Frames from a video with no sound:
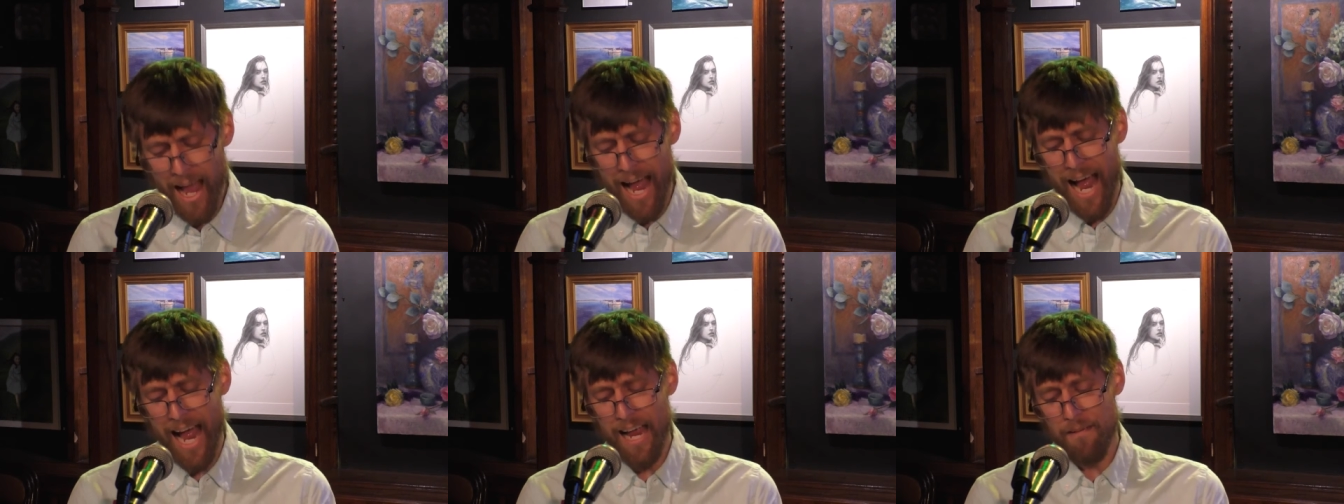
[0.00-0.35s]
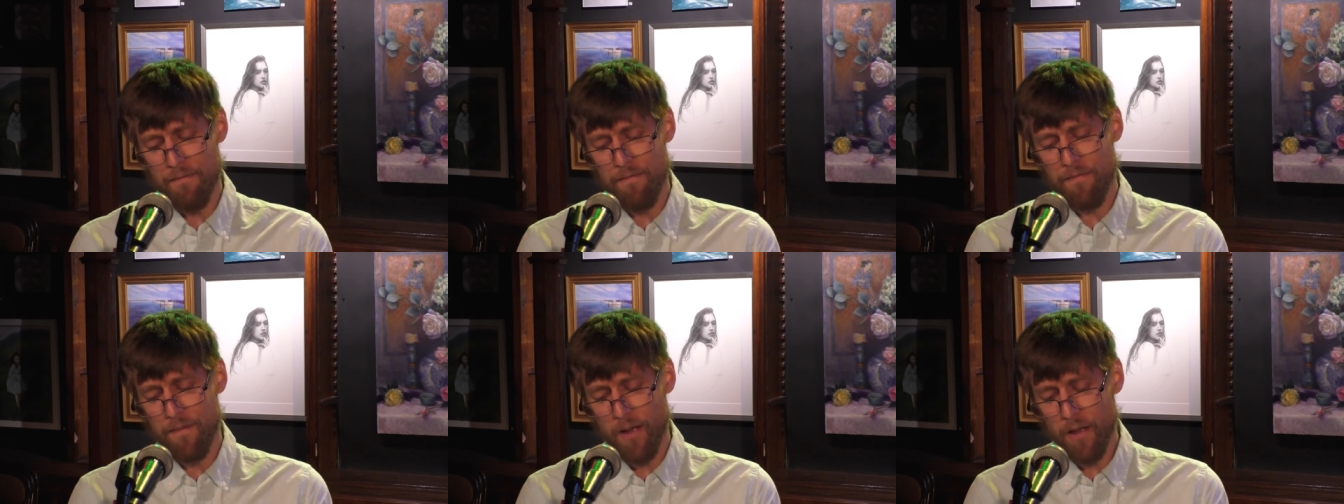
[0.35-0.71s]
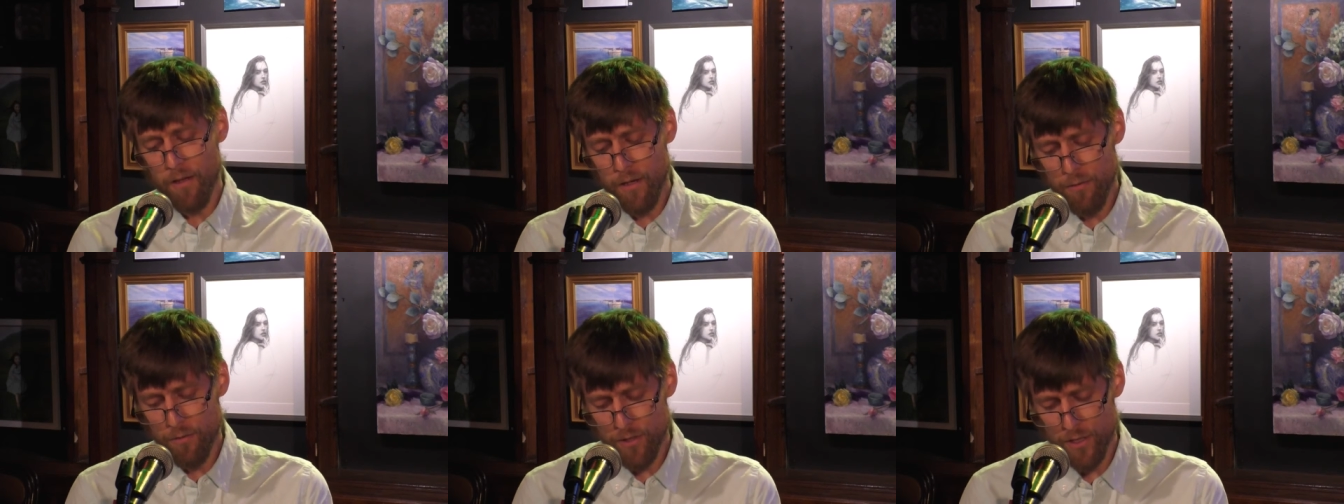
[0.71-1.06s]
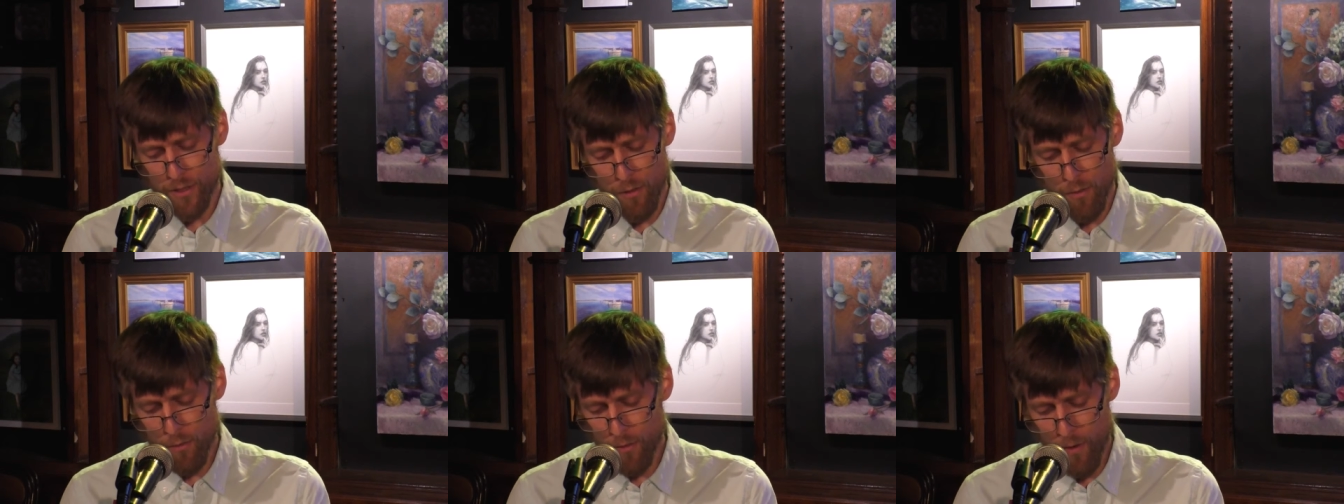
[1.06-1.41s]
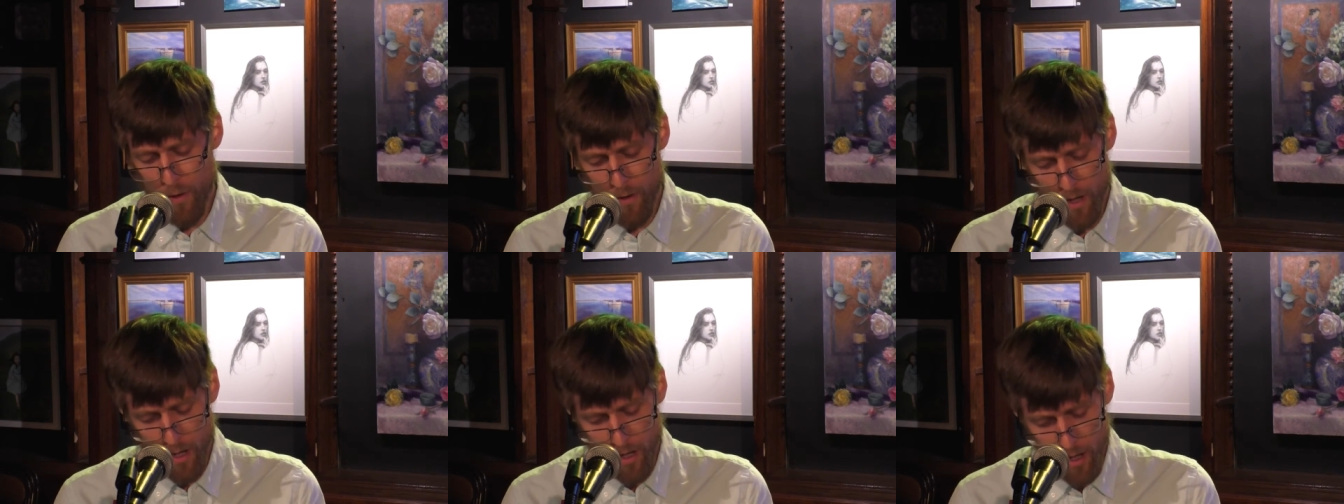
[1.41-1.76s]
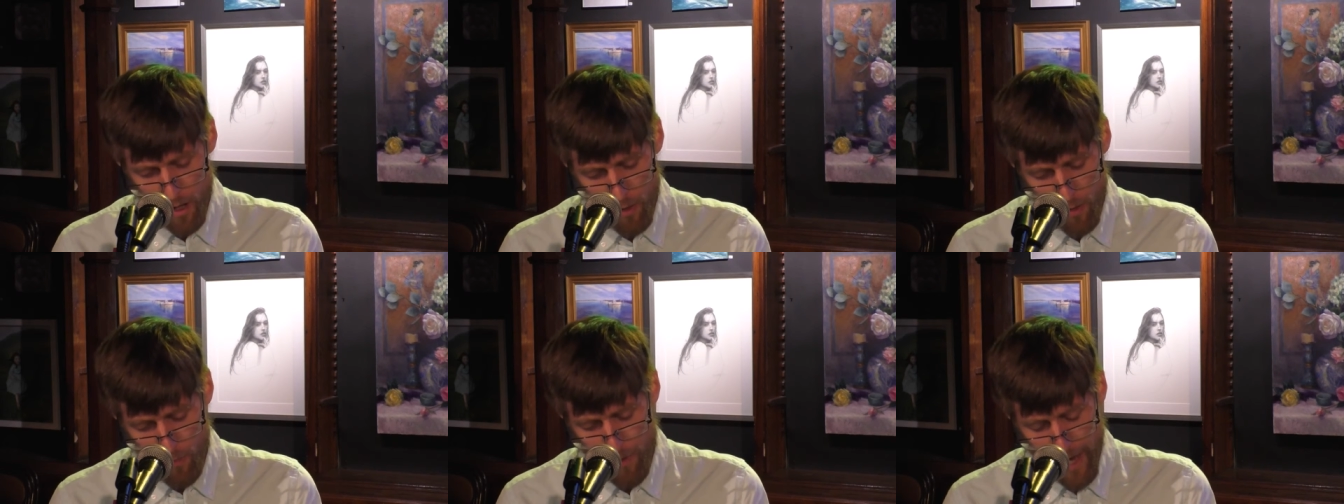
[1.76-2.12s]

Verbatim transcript: I have felt you so long ago